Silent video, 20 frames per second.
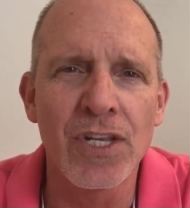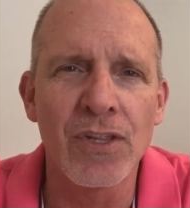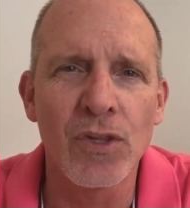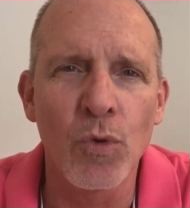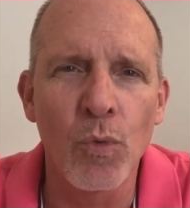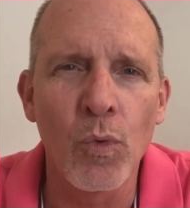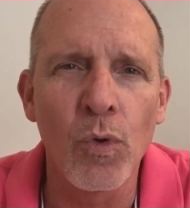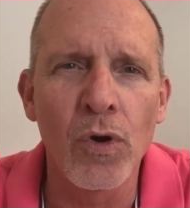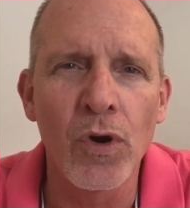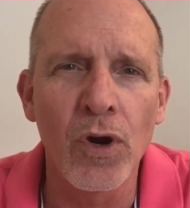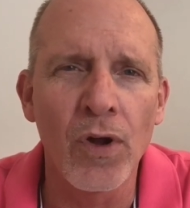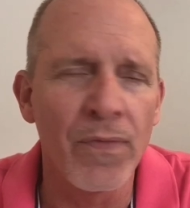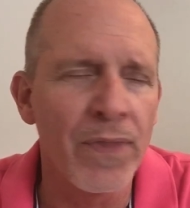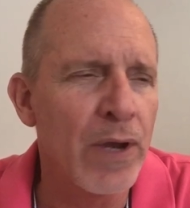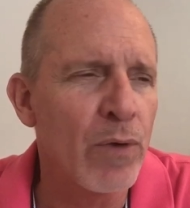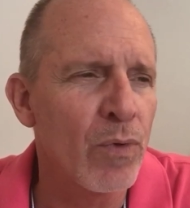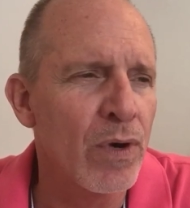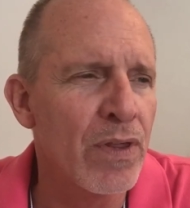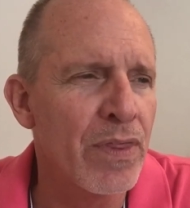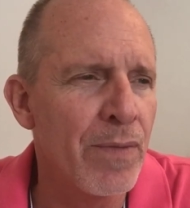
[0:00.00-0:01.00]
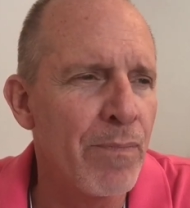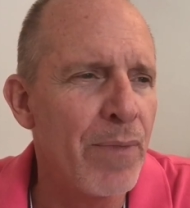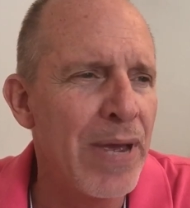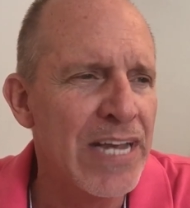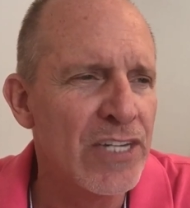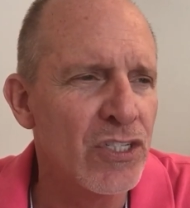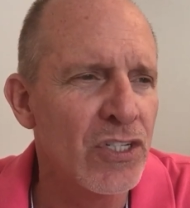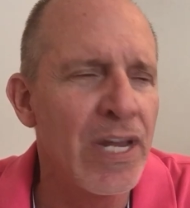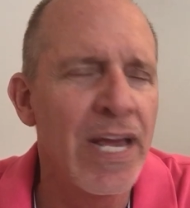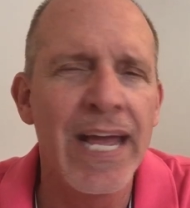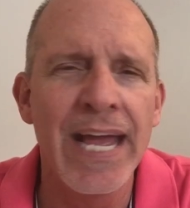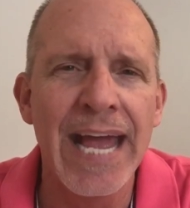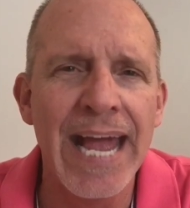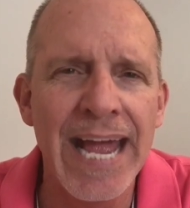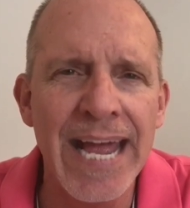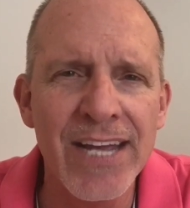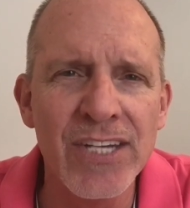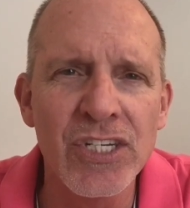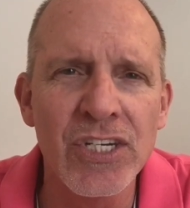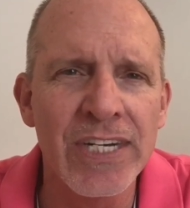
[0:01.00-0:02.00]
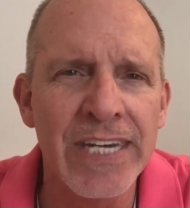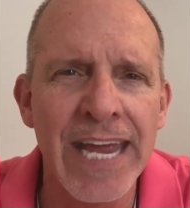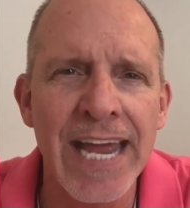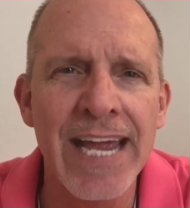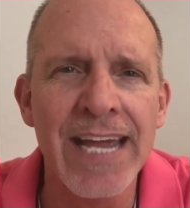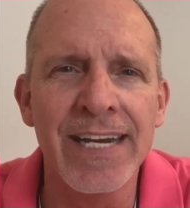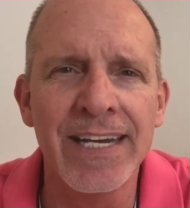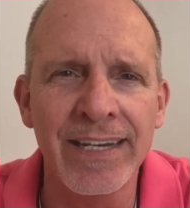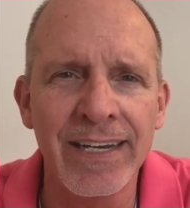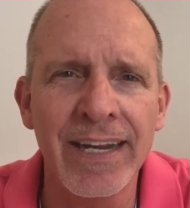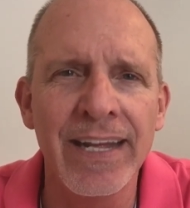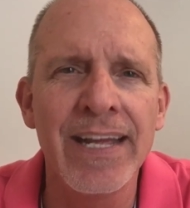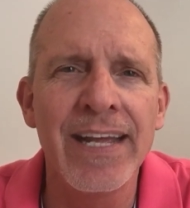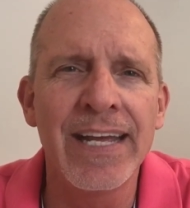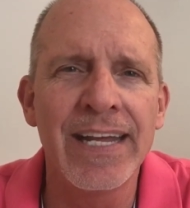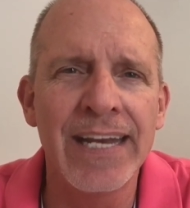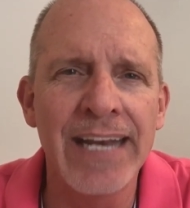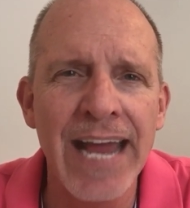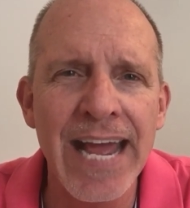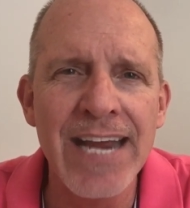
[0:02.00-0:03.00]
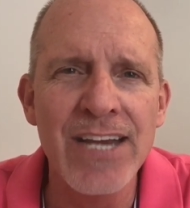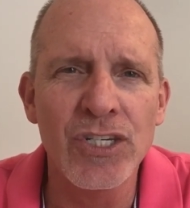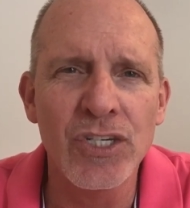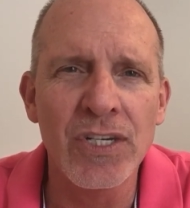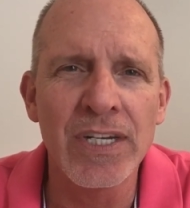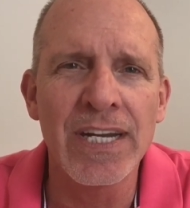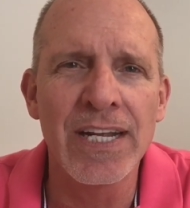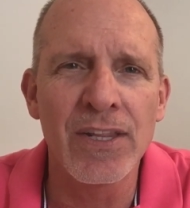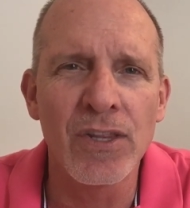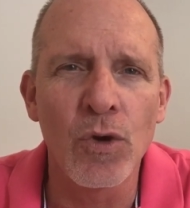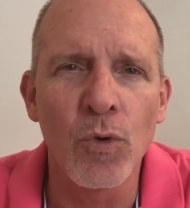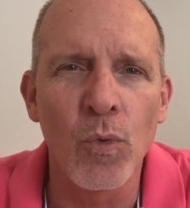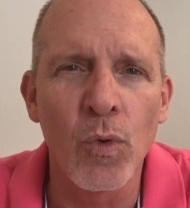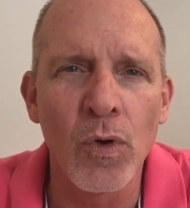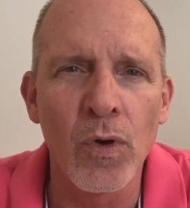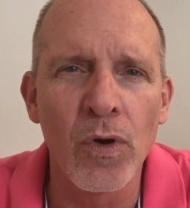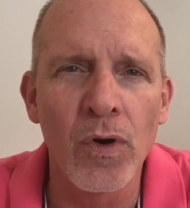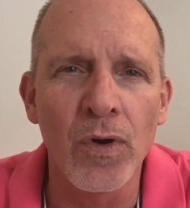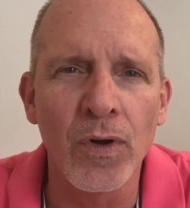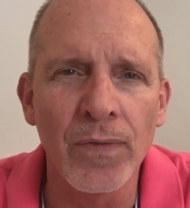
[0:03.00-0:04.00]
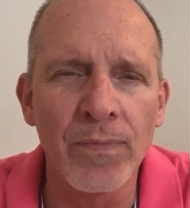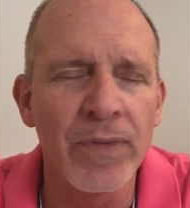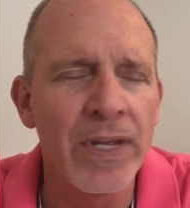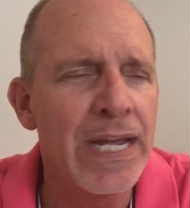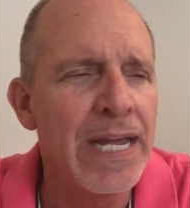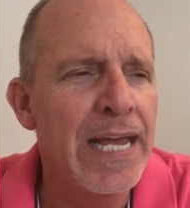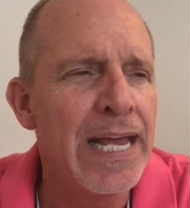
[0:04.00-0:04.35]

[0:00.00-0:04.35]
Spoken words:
in the world, that we're the best educated nation in the world.